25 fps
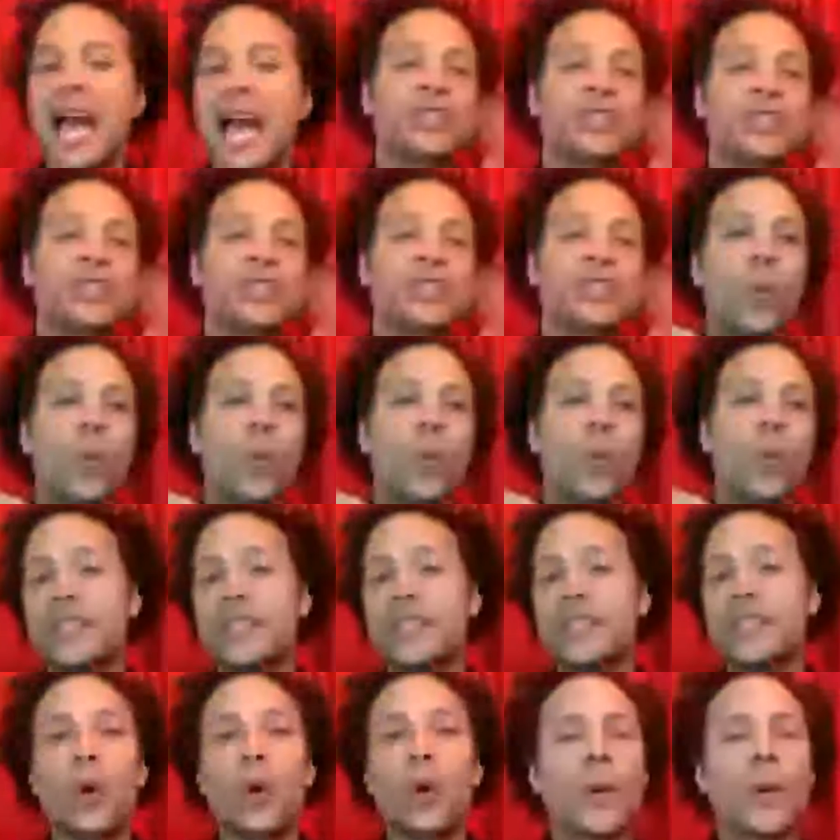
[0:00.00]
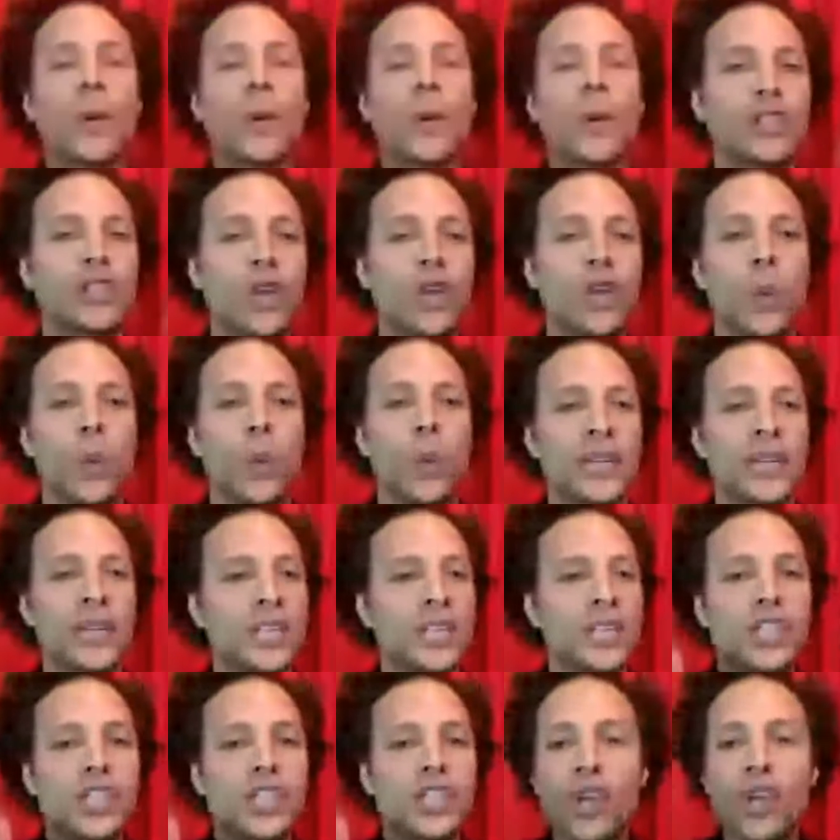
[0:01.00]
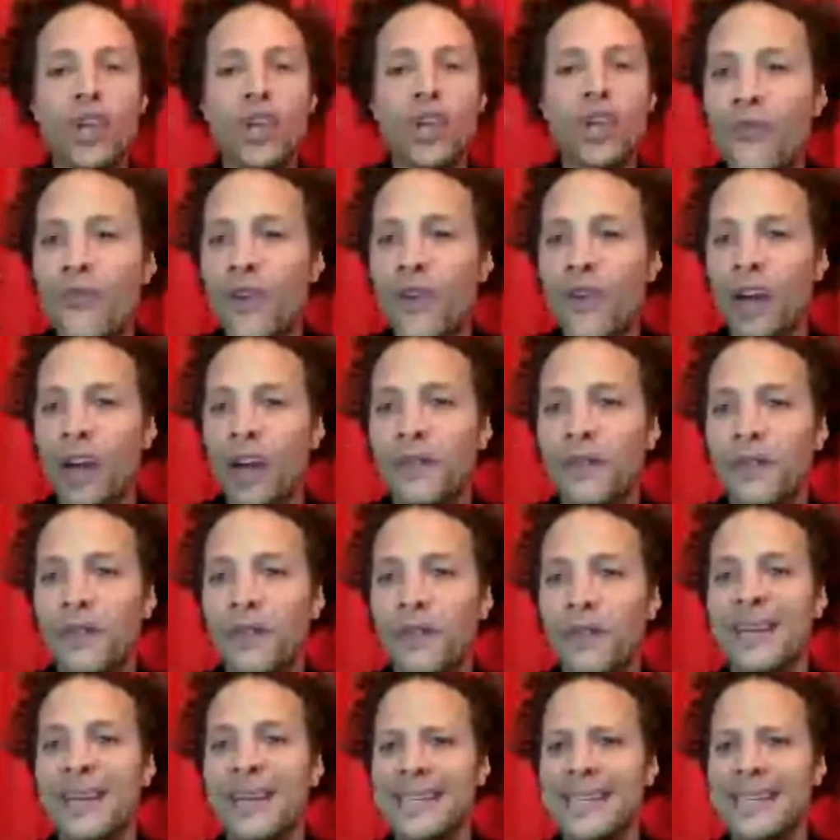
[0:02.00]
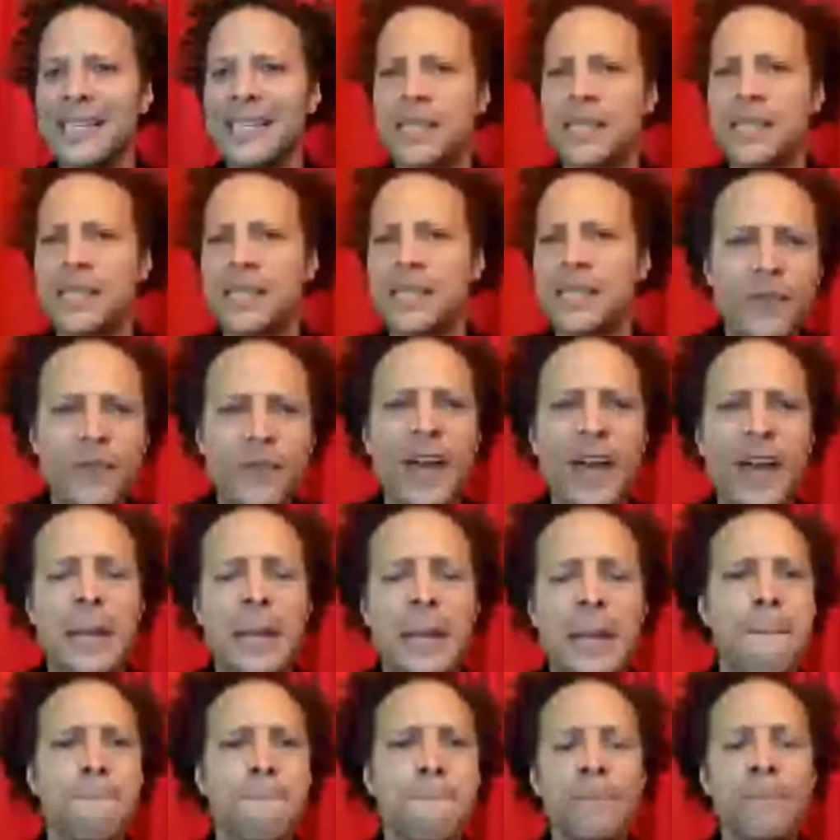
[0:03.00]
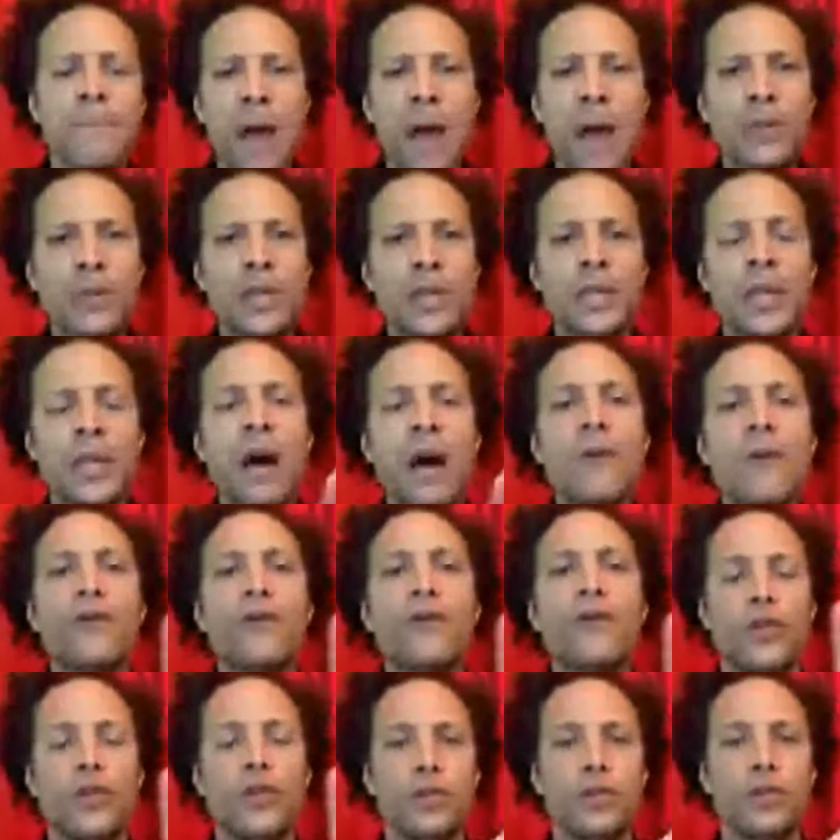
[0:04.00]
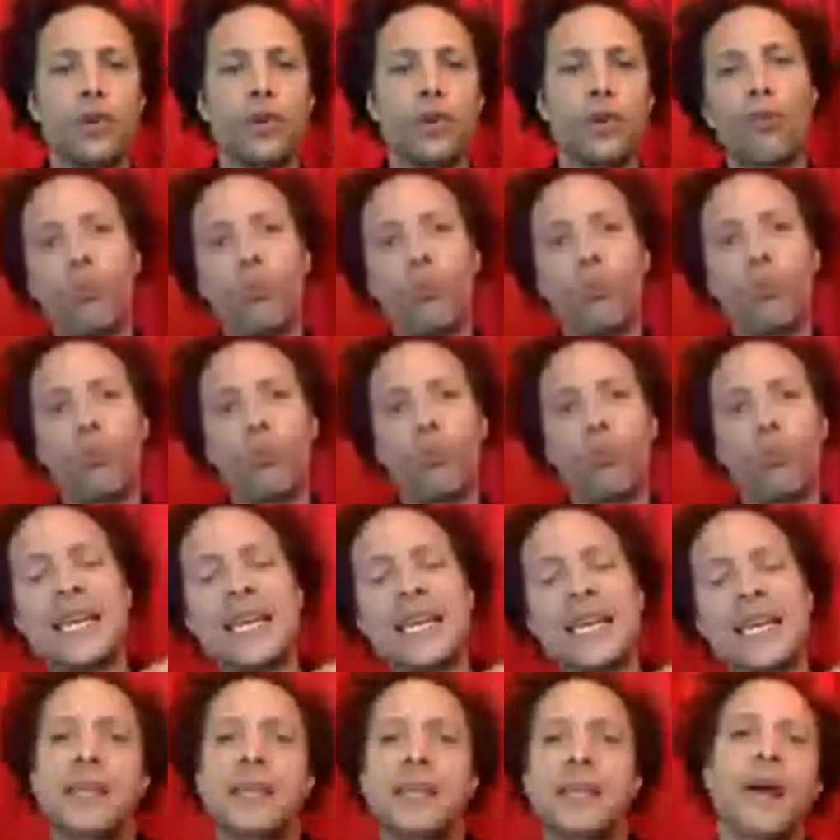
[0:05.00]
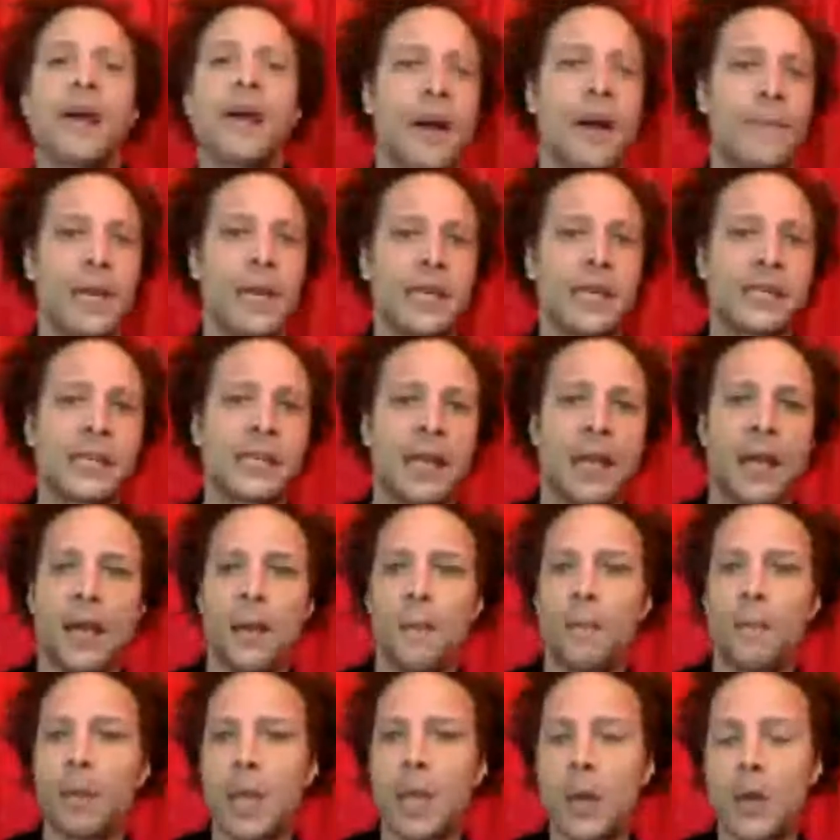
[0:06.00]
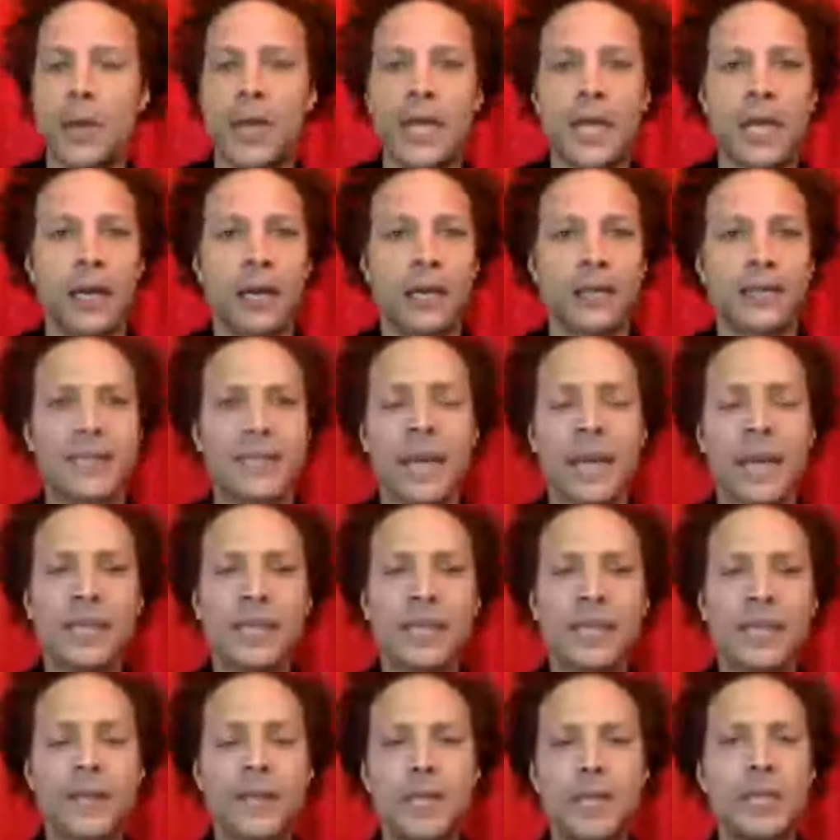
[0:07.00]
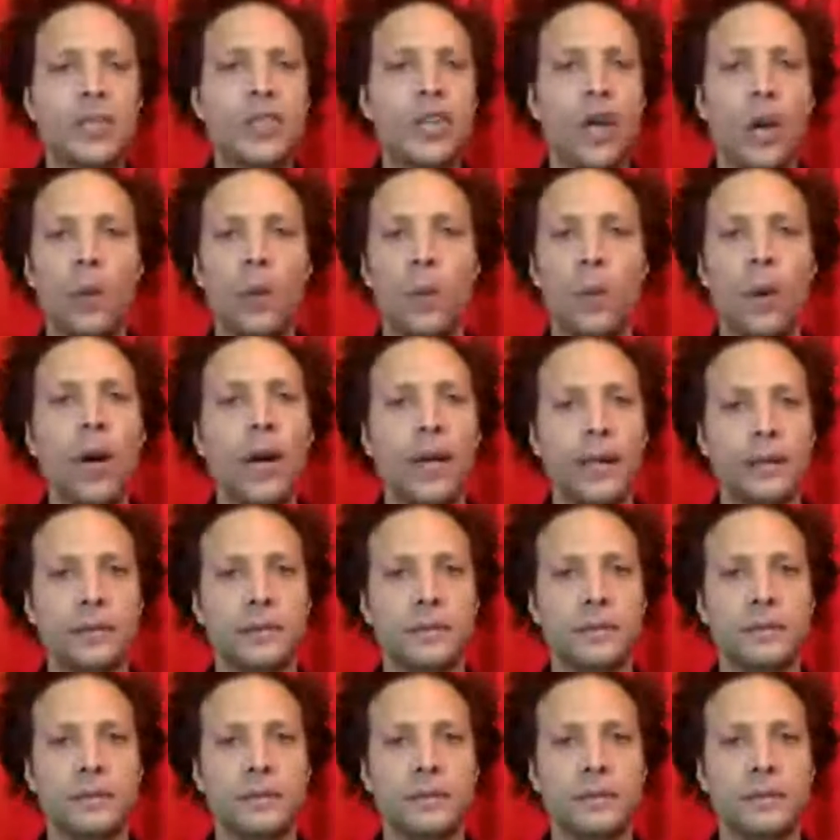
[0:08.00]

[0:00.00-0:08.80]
don't want. It is so very, very easy. As a matter of fact, I would love for you to write in the comments below here. Tell me something you don't want.